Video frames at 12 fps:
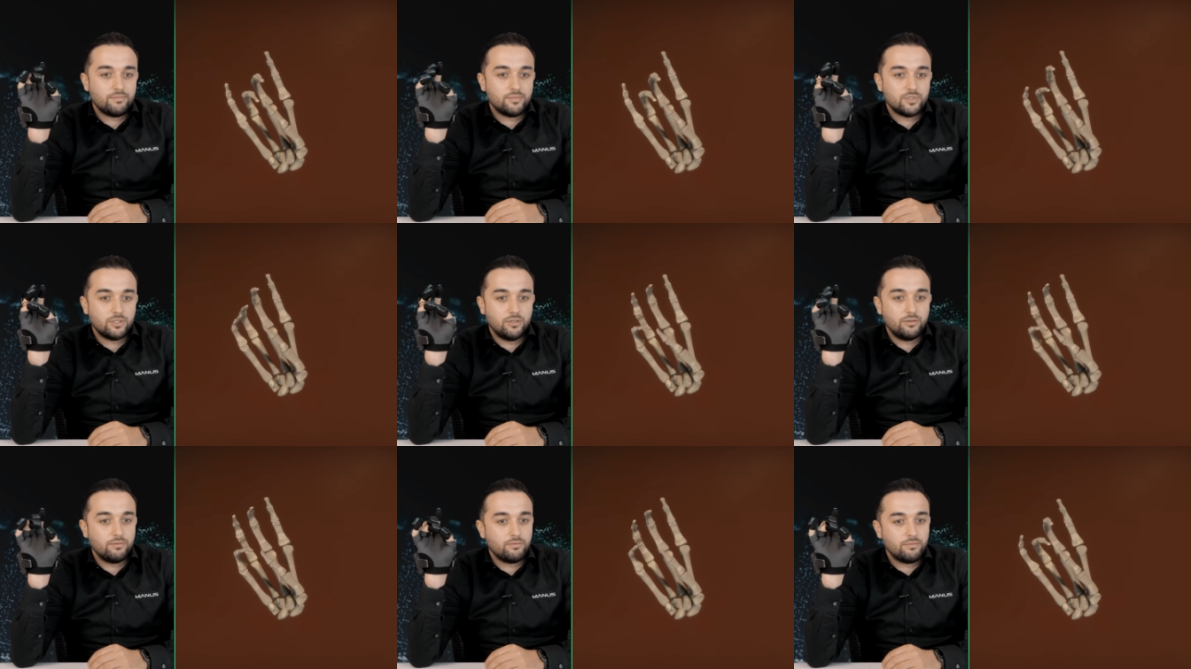
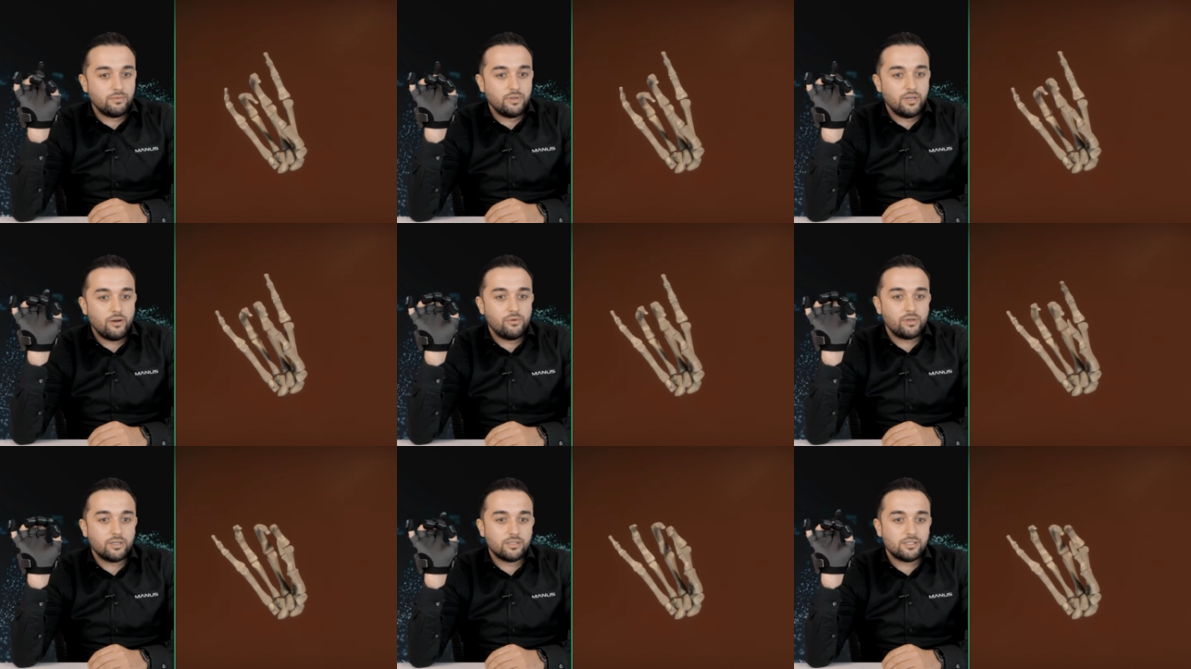So now
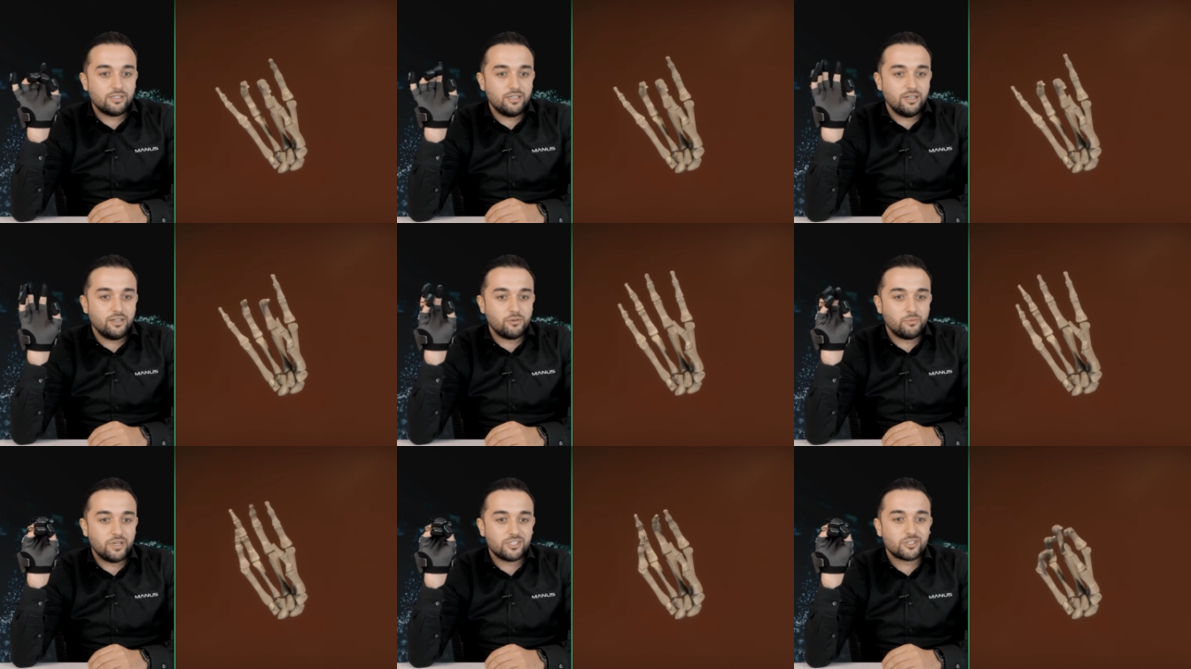you can see it
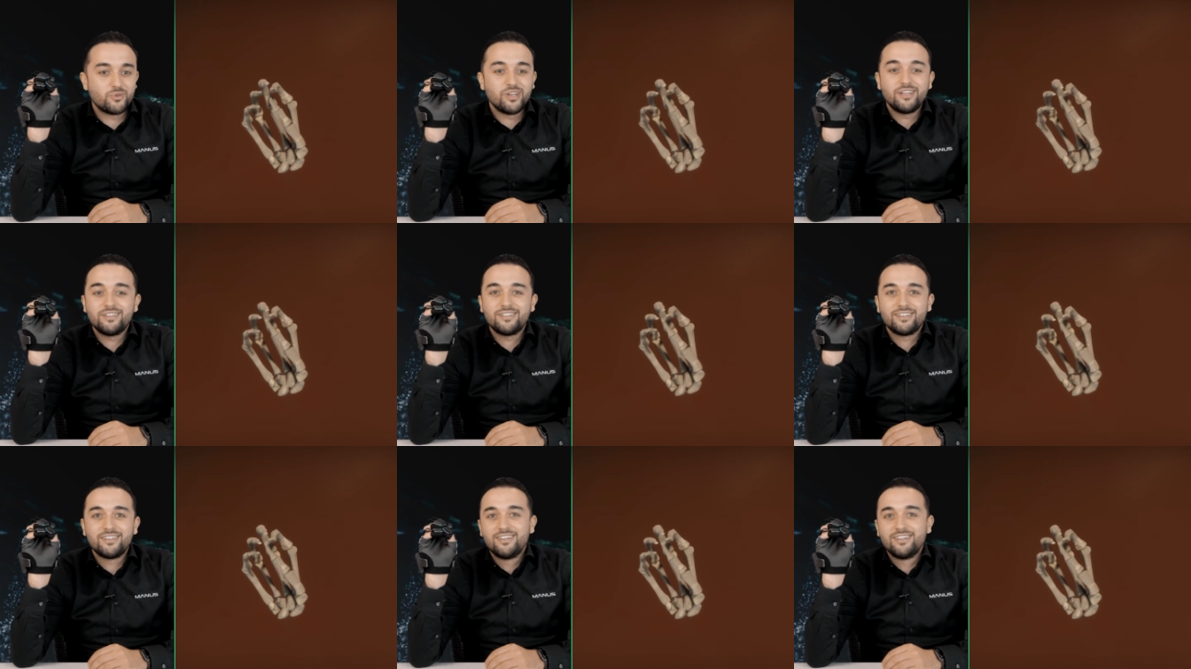on my screen.